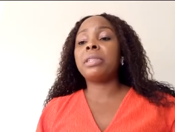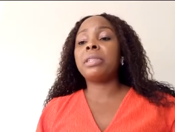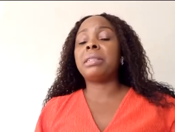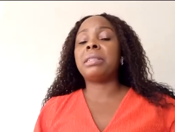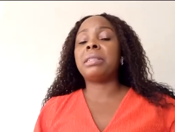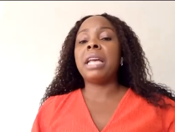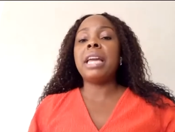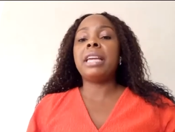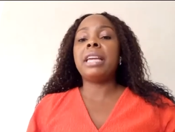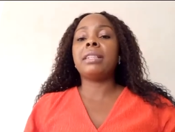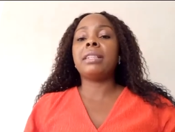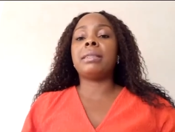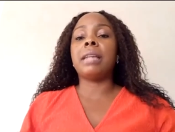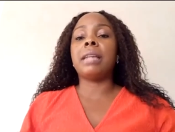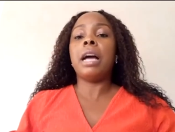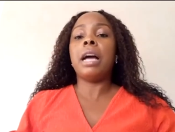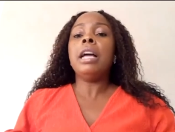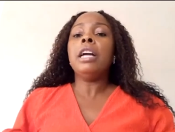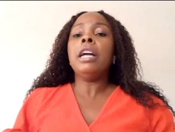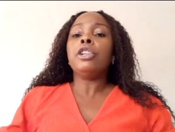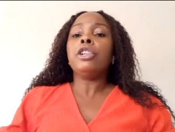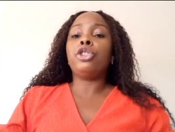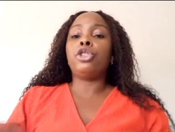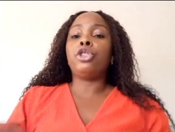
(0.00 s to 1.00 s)
says
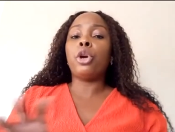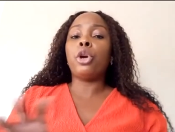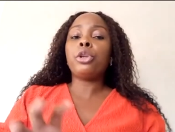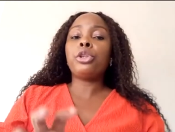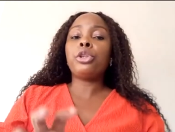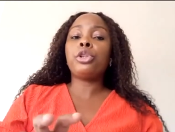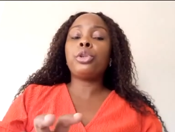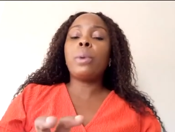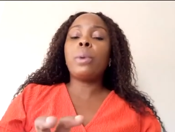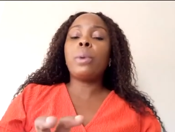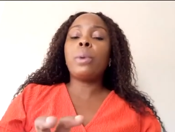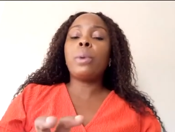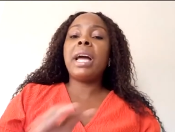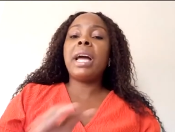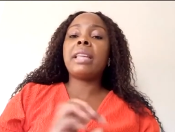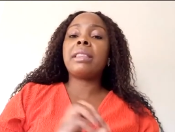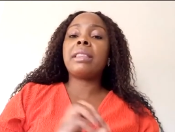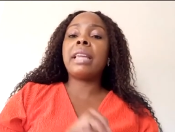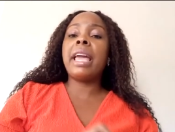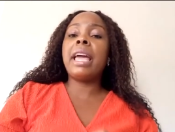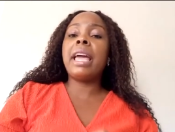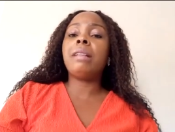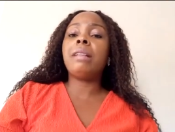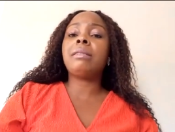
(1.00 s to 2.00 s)
Joshua
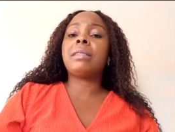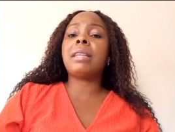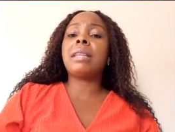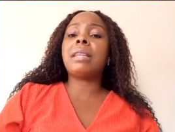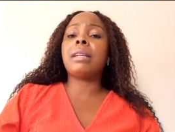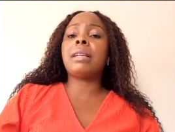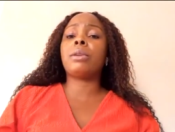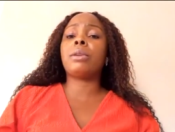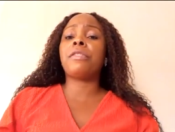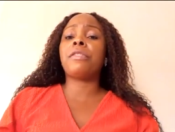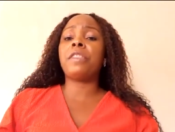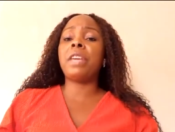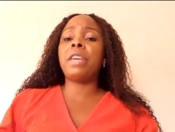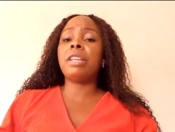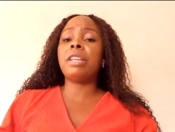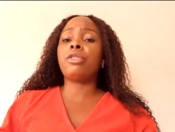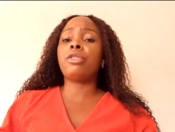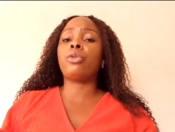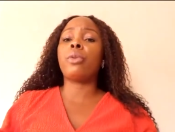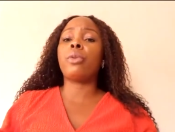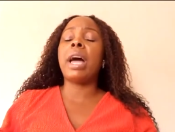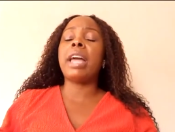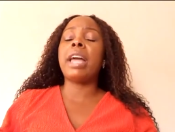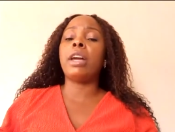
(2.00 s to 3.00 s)
and the elders of
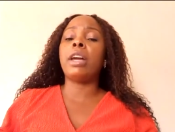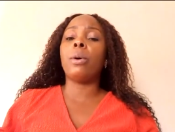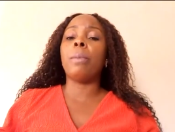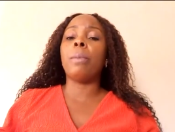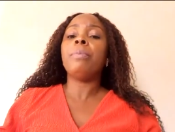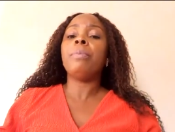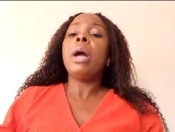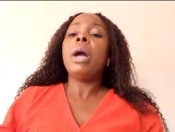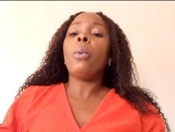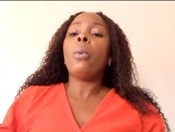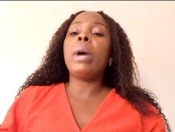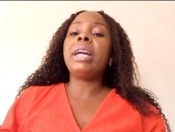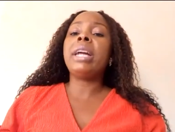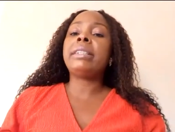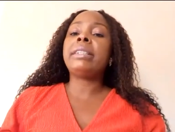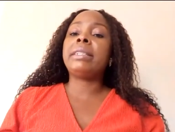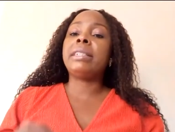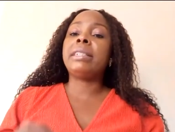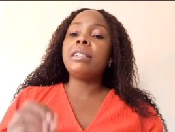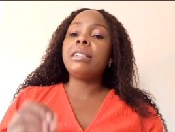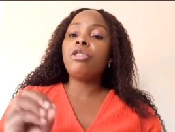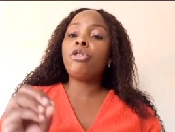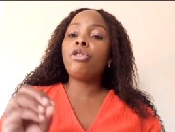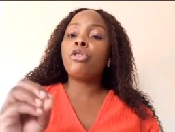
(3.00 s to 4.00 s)
Israel were
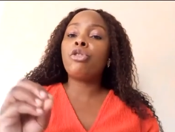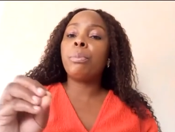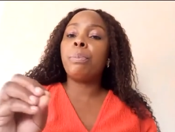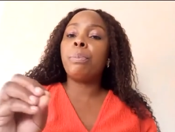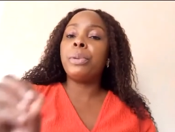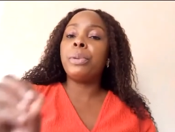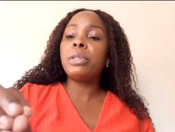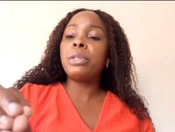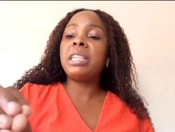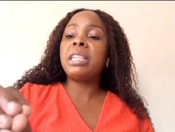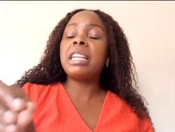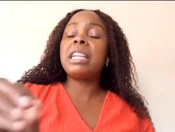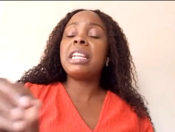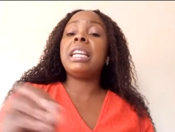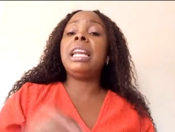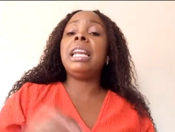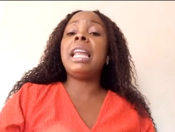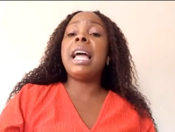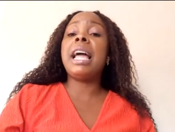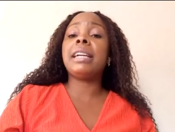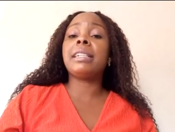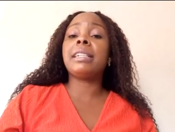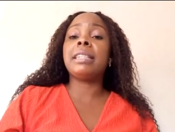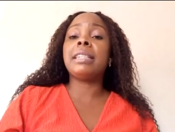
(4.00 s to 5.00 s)
distributing
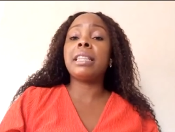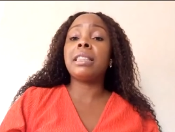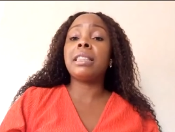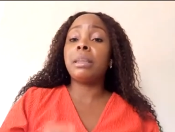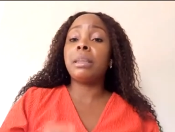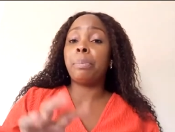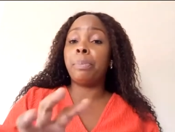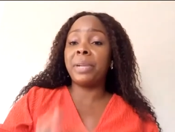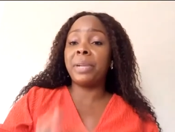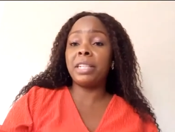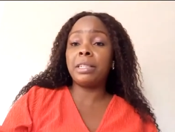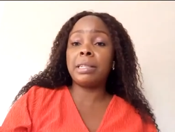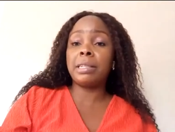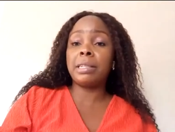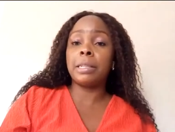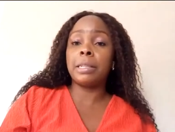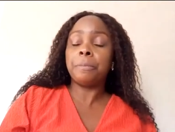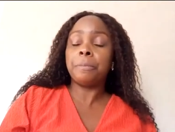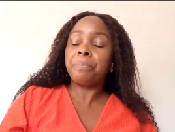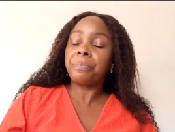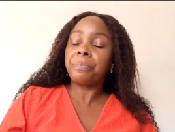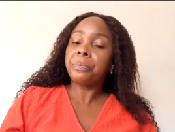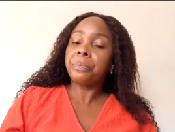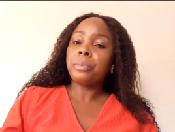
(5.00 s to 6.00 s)
land, and the priests
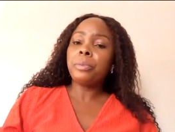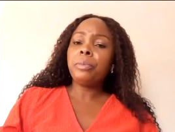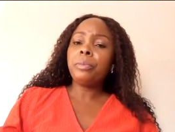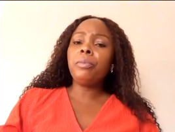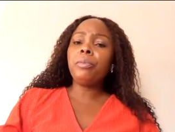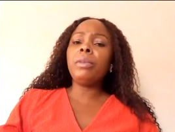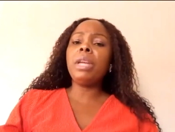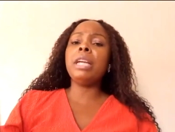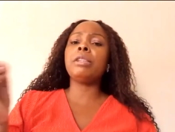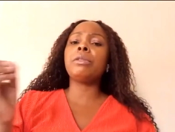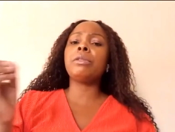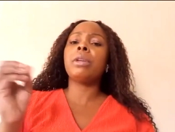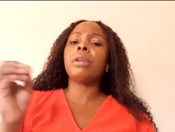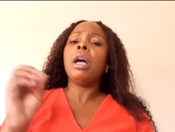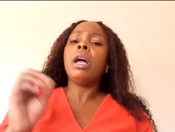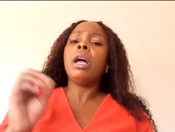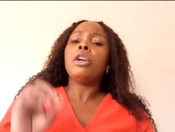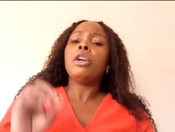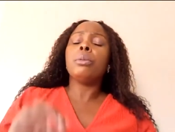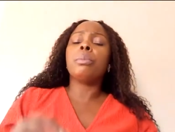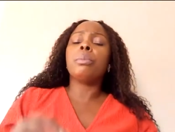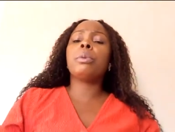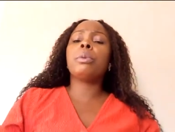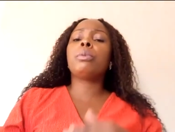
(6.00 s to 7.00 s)

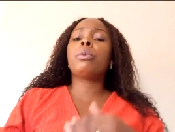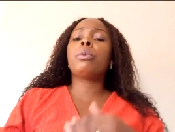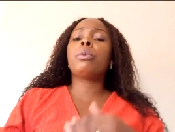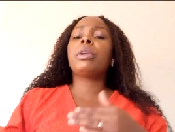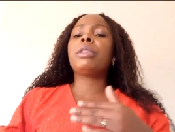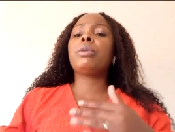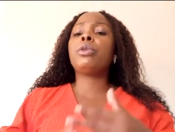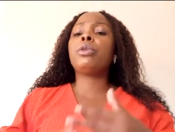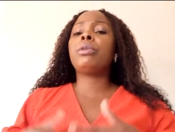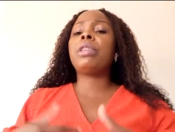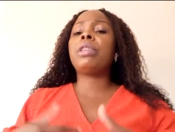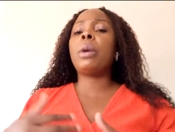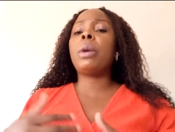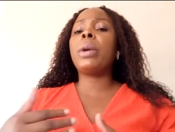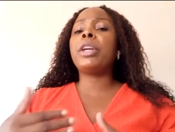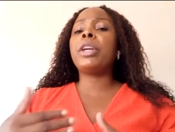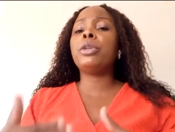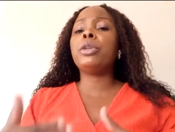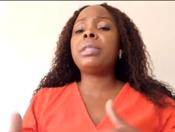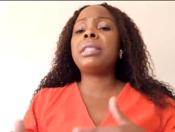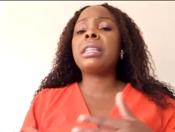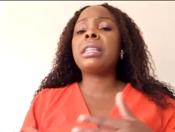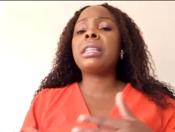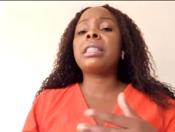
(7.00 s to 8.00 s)
we, we, they were
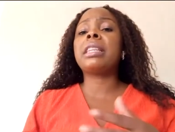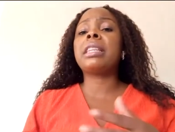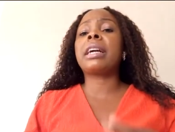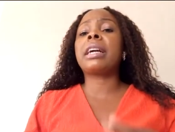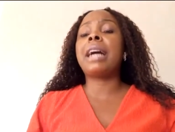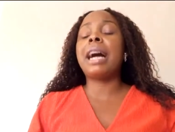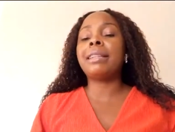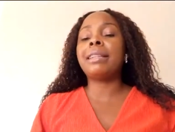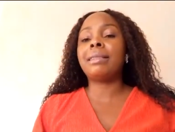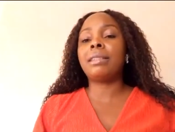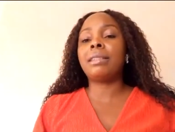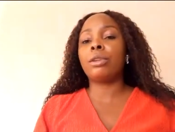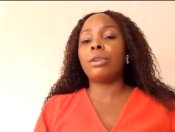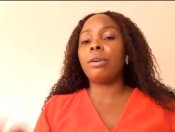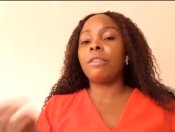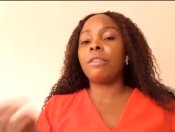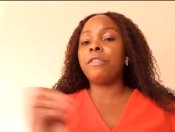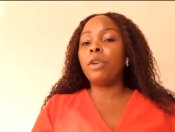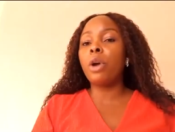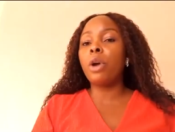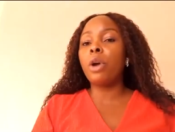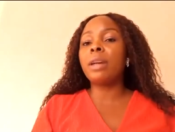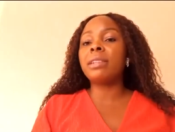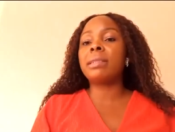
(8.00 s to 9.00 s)
using the casting of
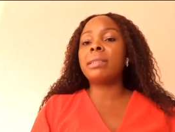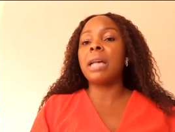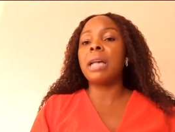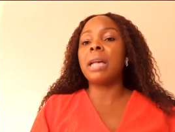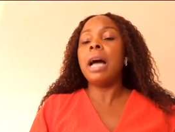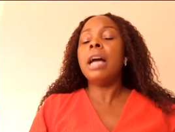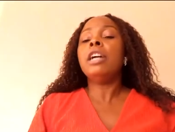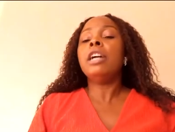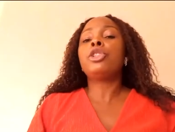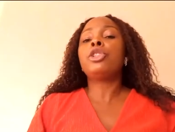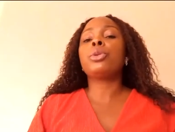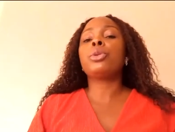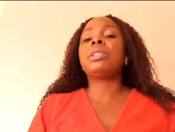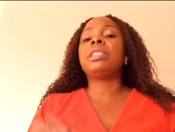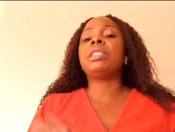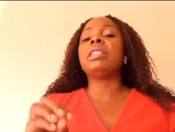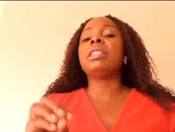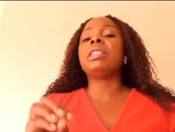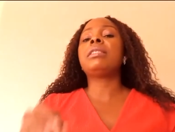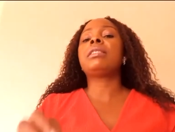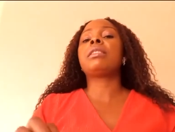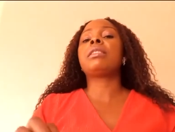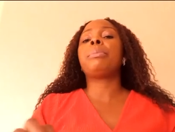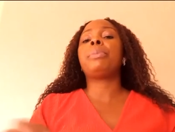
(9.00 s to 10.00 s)
lots to
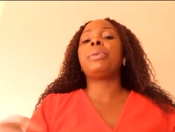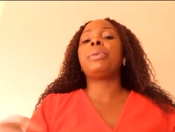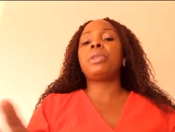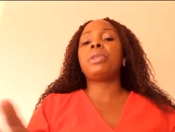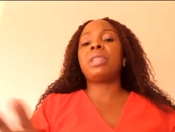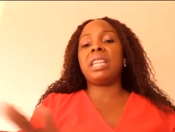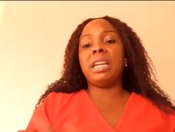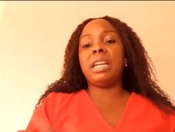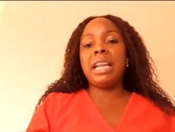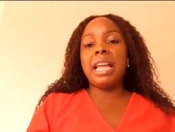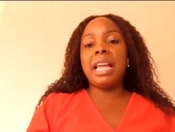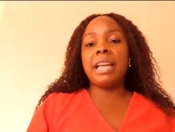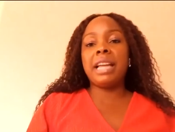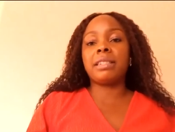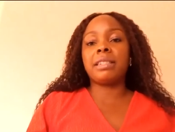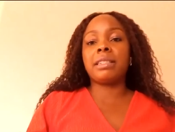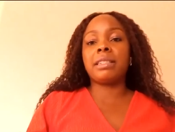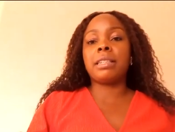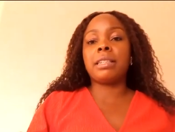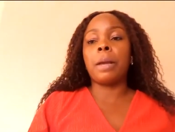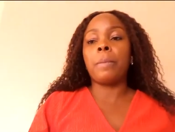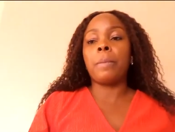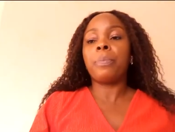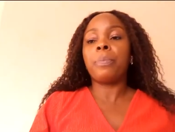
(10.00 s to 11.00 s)
distribute the
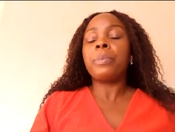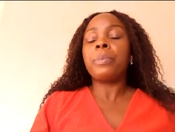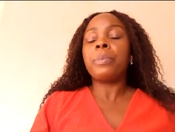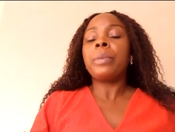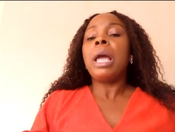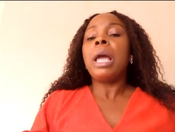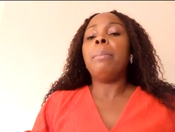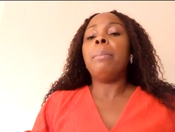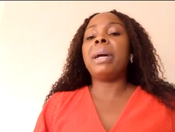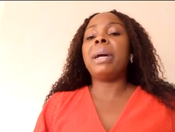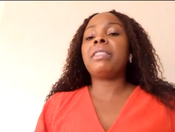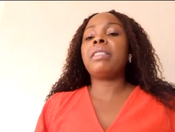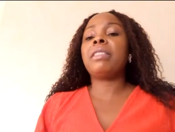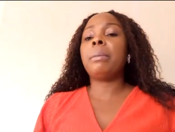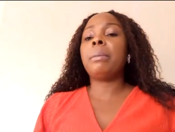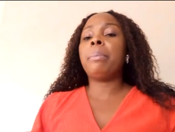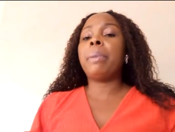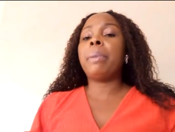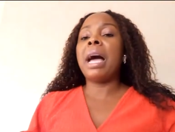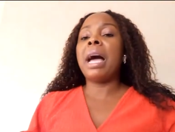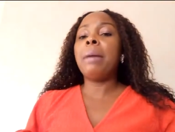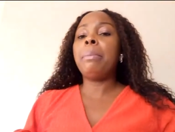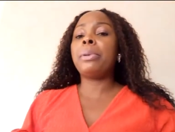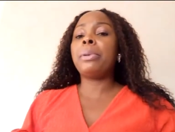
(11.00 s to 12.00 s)
land. But the
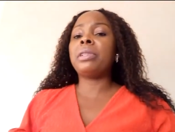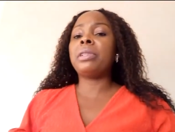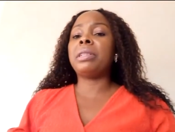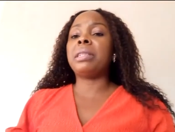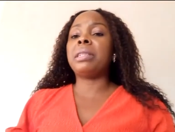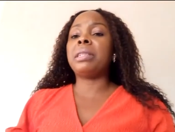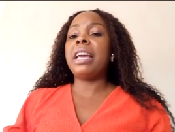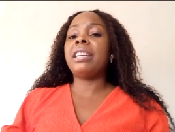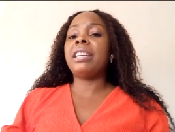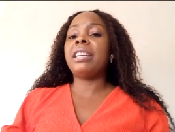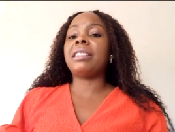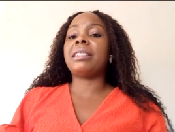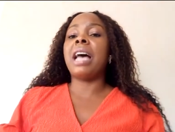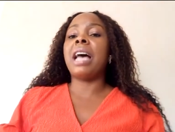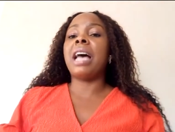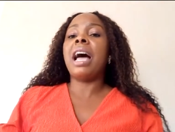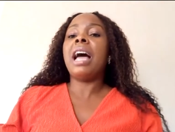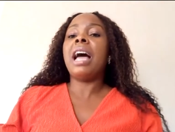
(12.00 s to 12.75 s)
Bible says